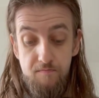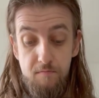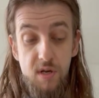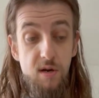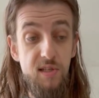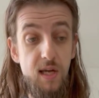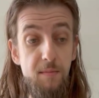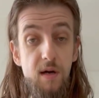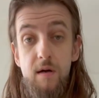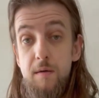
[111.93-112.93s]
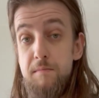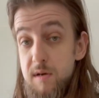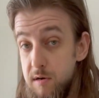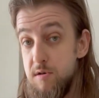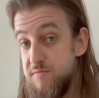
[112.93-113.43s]
Because I'm a
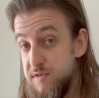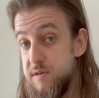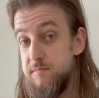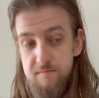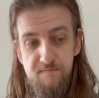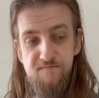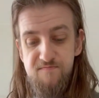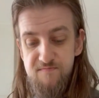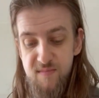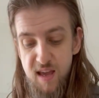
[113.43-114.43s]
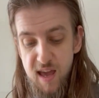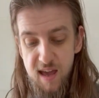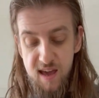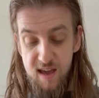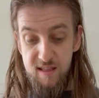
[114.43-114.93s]
milk lover
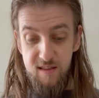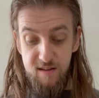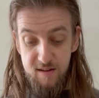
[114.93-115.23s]
and